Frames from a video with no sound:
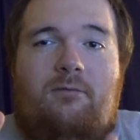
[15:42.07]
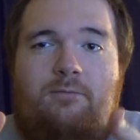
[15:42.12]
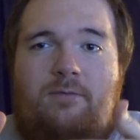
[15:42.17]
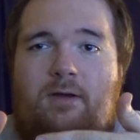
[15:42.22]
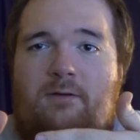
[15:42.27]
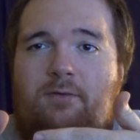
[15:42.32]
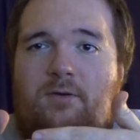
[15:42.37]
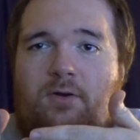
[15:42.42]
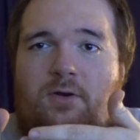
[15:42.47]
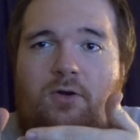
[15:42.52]

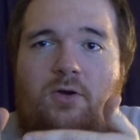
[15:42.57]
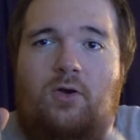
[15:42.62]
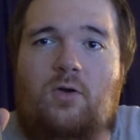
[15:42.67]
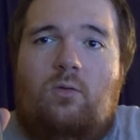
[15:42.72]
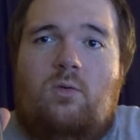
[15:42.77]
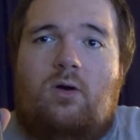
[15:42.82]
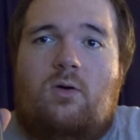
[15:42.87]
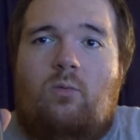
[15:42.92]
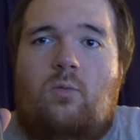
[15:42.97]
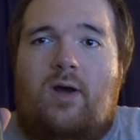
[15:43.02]
favorite
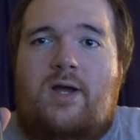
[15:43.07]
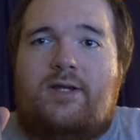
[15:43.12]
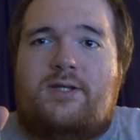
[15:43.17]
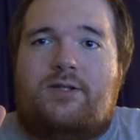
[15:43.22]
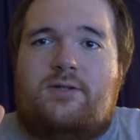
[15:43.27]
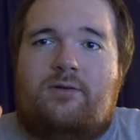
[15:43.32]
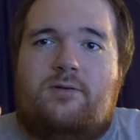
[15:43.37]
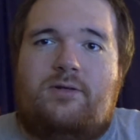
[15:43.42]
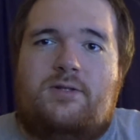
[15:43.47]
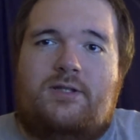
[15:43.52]
newer
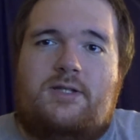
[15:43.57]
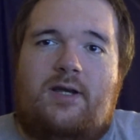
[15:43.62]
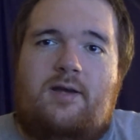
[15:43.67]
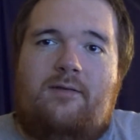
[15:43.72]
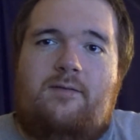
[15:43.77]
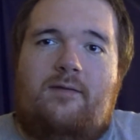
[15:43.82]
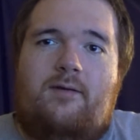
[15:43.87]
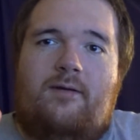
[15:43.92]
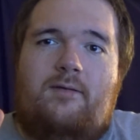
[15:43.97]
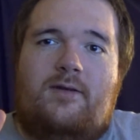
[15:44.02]
westerns
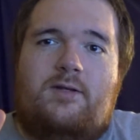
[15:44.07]
out there.